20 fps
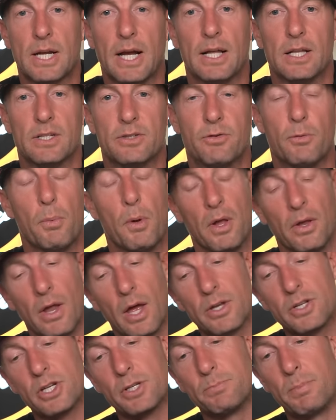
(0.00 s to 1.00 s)
college football
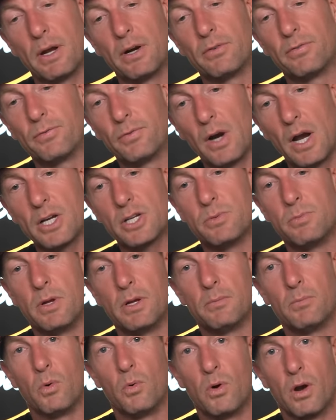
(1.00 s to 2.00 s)
not just better
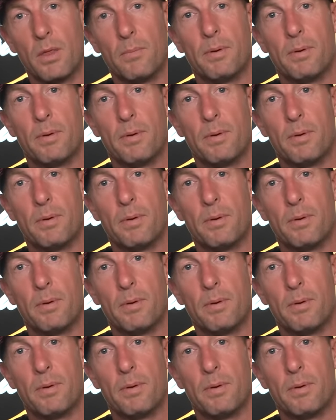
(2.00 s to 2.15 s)
freshmen but one